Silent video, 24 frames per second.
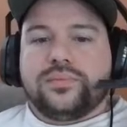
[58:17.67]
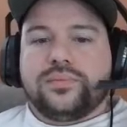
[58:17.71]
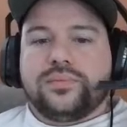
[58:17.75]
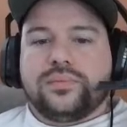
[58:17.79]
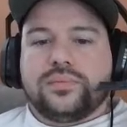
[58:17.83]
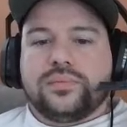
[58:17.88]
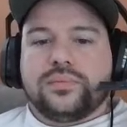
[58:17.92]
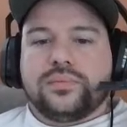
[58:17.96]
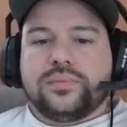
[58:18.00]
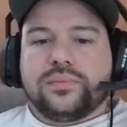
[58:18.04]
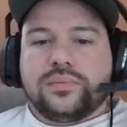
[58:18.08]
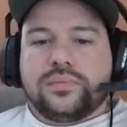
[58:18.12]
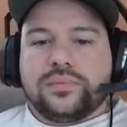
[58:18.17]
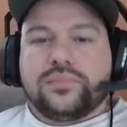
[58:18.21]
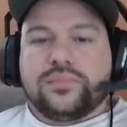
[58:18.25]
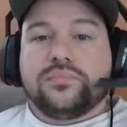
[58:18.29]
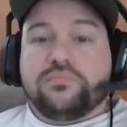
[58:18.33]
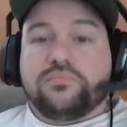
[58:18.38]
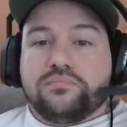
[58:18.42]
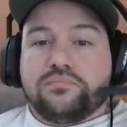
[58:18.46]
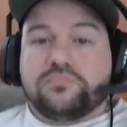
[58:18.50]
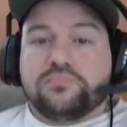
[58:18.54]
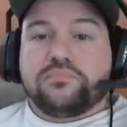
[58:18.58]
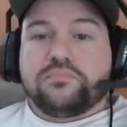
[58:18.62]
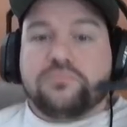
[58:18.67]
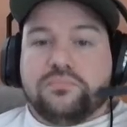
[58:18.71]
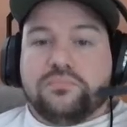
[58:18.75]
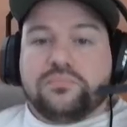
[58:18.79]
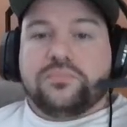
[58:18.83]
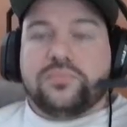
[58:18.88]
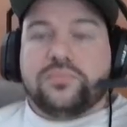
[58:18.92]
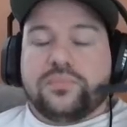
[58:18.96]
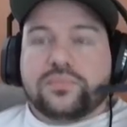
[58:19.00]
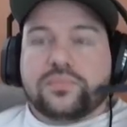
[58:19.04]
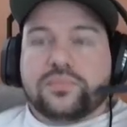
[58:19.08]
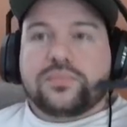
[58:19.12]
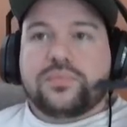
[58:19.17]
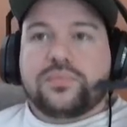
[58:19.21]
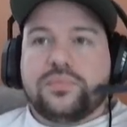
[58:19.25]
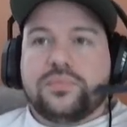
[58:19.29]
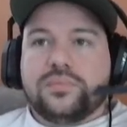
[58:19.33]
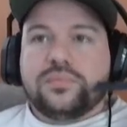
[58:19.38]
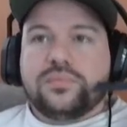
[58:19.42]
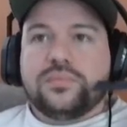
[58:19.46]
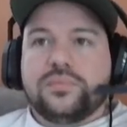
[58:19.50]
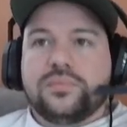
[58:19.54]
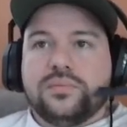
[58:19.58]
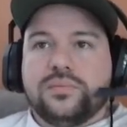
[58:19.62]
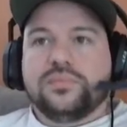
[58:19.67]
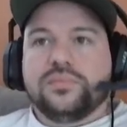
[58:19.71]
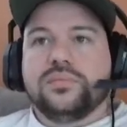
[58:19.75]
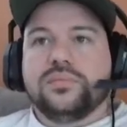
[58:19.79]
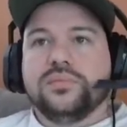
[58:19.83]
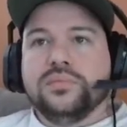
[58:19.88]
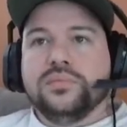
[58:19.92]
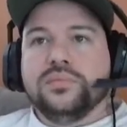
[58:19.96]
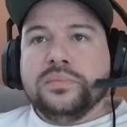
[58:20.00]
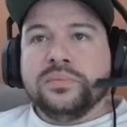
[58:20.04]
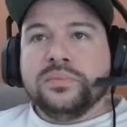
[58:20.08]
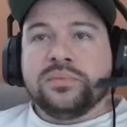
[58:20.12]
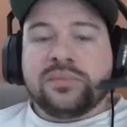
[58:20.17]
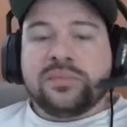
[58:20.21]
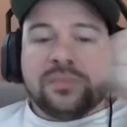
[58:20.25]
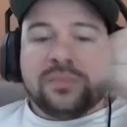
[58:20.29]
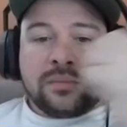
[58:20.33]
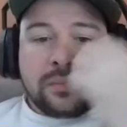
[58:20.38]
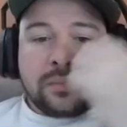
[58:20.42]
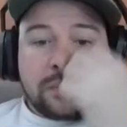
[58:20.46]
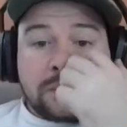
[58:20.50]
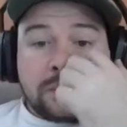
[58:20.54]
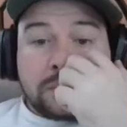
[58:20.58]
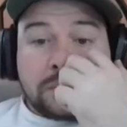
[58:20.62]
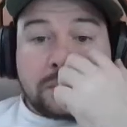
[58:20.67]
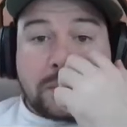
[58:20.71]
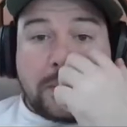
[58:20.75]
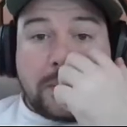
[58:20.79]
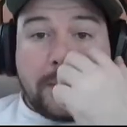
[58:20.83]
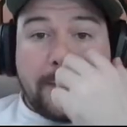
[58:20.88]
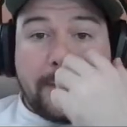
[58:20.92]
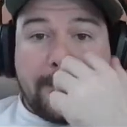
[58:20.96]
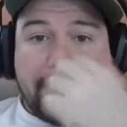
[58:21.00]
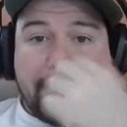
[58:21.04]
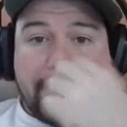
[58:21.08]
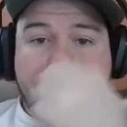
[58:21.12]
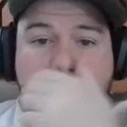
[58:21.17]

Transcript: fuck yeah. I would have said 1-1 would be